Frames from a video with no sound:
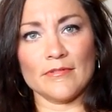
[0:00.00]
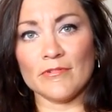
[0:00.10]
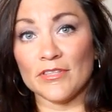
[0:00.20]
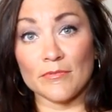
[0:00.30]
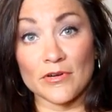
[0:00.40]

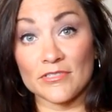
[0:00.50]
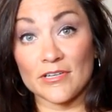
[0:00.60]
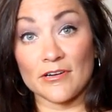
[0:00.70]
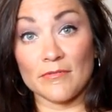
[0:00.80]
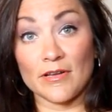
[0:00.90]
with the
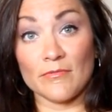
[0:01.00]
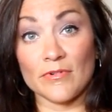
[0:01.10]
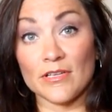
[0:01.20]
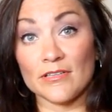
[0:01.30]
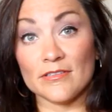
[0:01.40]
most Ironman
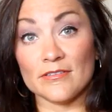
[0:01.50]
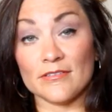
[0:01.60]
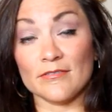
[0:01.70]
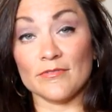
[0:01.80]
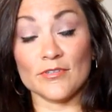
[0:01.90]

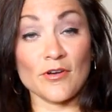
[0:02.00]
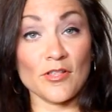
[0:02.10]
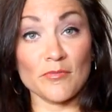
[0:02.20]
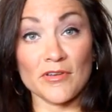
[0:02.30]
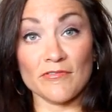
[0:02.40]
wins, was
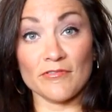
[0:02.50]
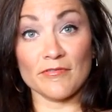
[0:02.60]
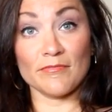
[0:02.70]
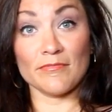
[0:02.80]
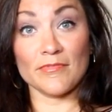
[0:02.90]
calling me
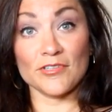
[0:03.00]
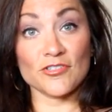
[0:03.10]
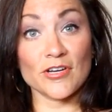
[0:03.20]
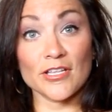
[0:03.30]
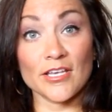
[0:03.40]
from
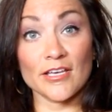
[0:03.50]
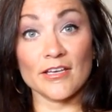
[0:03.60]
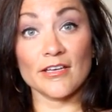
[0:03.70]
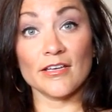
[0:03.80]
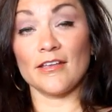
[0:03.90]
Australia
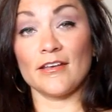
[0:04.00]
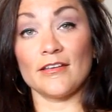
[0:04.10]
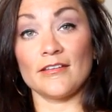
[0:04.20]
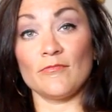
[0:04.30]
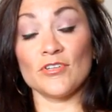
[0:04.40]
and
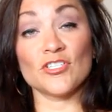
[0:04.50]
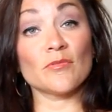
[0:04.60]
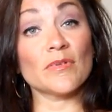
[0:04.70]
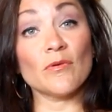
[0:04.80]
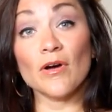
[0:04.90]

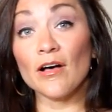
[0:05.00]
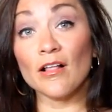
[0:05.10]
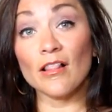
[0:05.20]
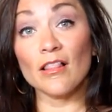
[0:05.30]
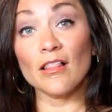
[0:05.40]
wishing me well.
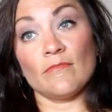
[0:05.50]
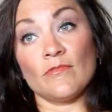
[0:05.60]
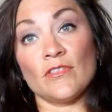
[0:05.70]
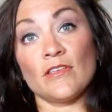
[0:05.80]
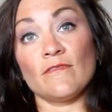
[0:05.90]

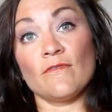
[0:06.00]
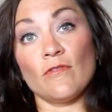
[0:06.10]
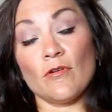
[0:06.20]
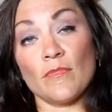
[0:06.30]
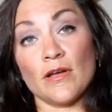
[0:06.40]
Within
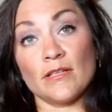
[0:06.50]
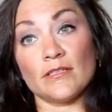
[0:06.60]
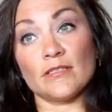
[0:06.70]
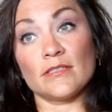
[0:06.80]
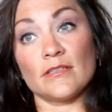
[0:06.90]
4
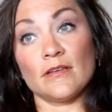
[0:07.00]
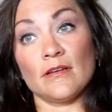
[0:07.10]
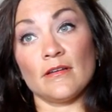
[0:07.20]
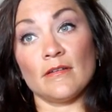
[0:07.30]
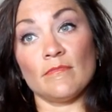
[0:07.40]
months,
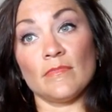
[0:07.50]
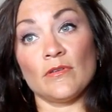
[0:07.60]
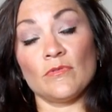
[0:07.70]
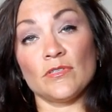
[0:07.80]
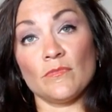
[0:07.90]

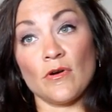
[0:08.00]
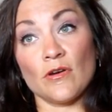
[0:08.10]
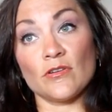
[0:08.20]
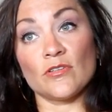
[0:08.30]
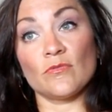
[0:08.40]
it was
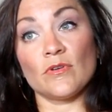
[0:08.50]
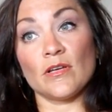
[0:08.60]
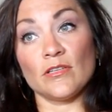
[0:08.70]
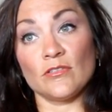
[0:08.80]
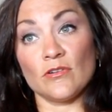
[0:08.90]
March when
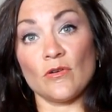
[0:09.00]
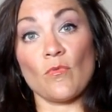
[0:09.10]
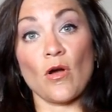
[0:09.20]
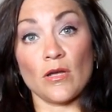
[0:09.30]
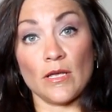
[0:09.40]
I started
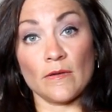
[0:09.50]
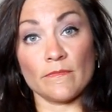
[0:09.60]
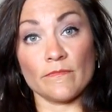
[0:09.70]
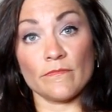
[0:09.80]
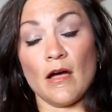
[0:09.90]
walking.
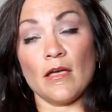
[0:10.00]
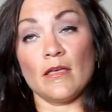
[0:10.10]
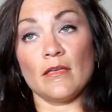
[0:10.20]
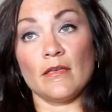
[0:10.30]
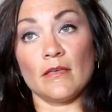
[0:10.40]

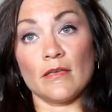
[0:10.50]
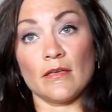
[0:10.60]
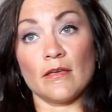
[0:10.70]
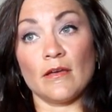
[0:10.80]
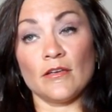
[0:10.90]

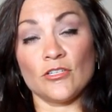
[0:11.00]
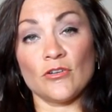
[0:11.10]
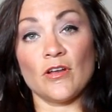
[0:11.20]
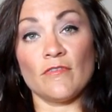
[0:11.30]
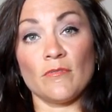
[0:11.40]
I
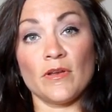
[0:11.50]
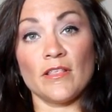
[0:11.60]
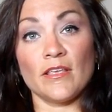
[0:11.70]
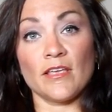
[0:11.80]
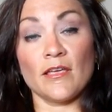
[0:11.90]
showed
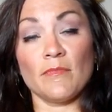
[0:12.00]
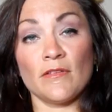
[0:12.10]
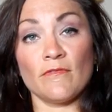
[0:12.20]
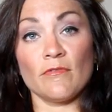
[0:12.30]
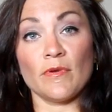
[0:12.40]
everybody that came
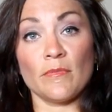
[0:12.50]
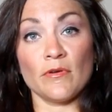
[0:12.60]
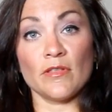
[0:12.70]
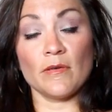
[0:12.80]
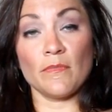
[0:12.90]
in for my
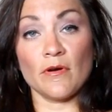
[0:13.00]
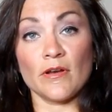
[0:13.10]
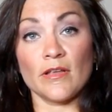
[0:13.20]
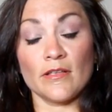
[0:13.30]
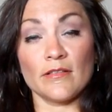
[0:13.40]
birthday
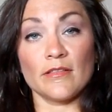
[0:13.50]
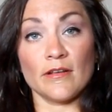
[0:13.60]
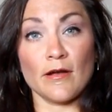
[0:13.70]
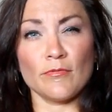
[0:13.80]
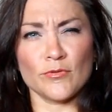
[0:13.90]
party
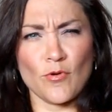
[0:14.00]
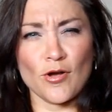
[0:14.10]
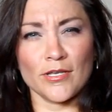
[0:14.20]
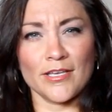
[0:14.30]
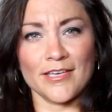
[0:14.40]
that I was
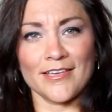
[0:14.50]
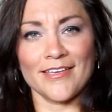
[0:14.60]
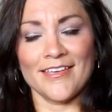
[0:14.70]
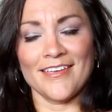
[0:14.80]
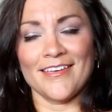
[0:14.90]
walking,
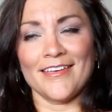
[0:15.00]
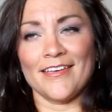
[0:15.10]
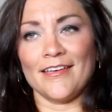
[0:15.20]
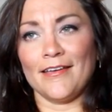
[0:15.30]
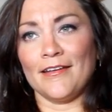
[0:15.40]

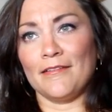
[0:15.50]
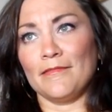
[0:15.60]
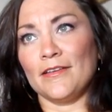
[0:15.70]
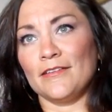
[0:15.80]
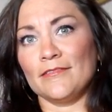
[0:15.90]

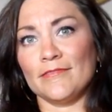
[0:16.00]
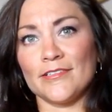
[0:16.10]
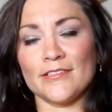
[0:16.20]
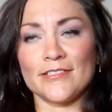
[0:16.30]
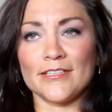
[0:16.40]
and you
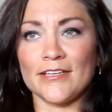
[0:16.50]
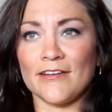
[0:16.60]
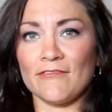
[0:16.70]
should have seen